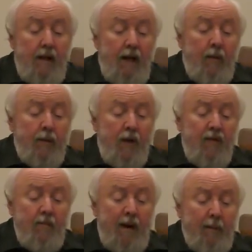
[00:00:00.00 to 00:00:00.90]
And what we know
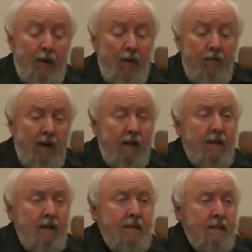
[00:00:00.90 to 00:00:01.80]
from Babylonian
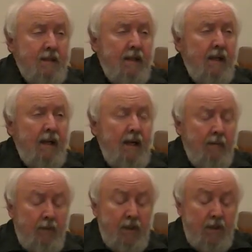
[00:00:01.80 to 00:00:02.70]
records is that they
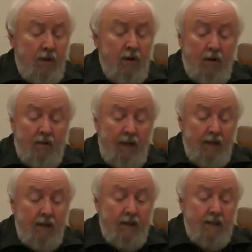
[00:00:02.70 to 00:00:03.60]
kept historical
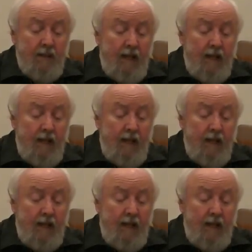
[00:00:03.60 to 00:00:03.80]
records,